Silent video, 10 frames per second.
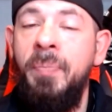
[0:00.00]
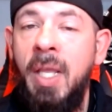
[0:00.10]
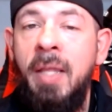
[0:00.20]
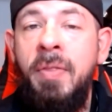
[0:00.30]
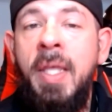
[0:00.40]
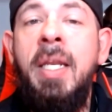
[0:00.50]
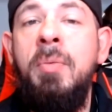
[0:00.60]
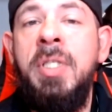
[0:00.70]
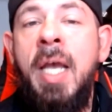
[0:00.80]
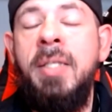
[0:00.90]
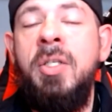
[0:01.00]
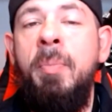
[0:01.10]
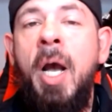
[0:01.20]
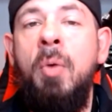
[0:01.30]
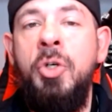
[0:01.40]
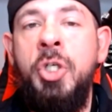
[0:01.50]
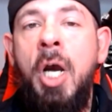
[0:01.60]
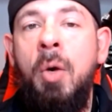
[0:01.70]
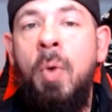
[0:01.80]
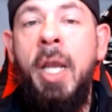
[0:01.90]
And then he was asked about
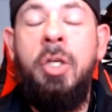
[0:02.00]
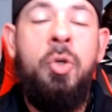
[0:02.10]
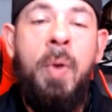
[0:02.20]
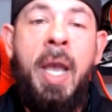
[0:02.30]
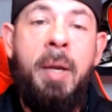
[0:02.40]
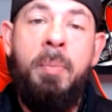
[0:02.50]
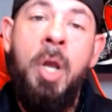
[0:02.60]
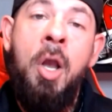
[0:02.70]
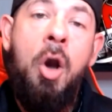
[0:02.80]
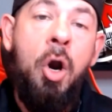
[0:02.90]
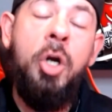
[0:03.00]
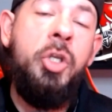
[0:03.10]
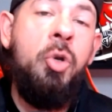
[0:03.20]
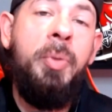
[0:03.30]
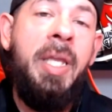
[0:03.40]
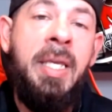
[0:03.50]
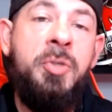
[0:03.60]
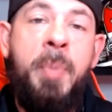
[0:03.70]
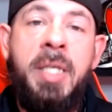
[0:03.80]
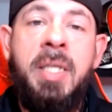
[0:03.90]
Rachaad White, who had arguably his
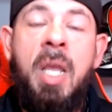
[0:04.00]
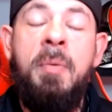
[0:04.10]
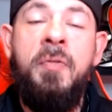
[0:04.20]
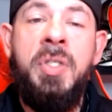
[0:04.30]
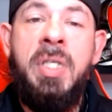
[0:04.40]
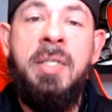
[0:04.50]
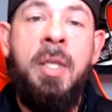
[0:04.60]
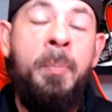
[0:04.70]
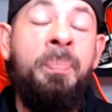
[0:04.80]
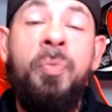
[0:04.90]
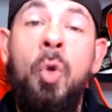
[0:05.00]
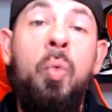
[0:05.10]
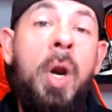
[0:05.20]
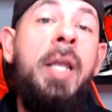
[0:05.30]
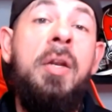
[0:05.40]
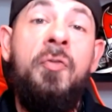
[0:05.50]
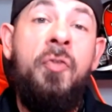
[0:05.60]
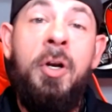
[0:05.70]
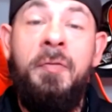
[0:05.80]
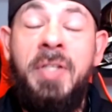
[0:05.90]
best game of the season right in
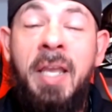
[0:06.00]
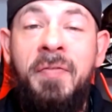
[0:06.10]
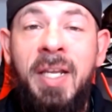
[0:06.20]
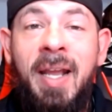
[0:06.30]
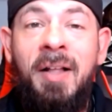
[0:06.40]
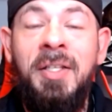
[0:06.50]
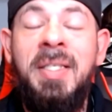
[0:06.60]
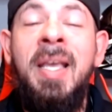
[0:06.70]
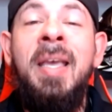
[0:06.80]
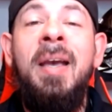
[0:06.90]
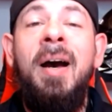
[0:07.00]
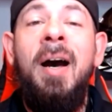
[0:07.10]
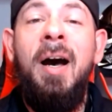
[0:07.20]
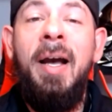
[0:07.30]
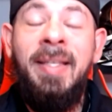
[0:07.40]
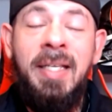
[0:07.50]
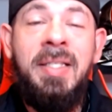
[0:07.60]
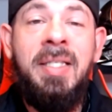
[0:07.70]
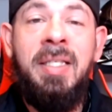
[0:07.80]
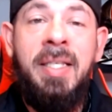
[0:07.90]
front of Dave Canales
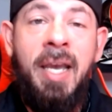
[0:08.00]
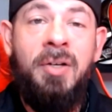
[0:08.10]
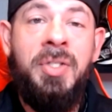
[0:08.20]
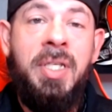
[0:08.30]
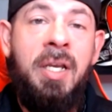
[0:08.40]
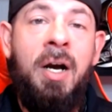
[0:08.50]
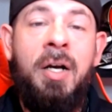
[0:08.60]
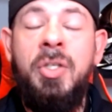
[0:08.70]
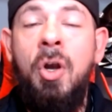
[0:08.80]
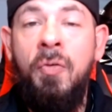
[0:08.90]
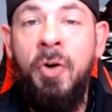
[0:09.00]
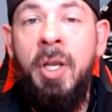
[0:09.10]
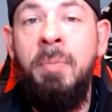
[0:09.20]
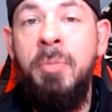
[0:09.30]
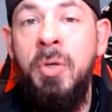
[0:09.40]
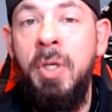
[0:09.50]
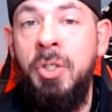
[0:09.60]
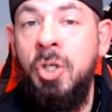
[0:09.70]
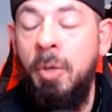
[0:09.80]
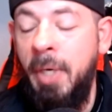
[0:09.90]
against the Seattle Seahawks over in Munich,
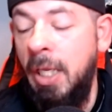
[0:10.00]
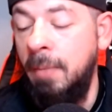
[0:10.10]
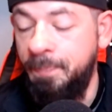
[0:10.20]
Germany.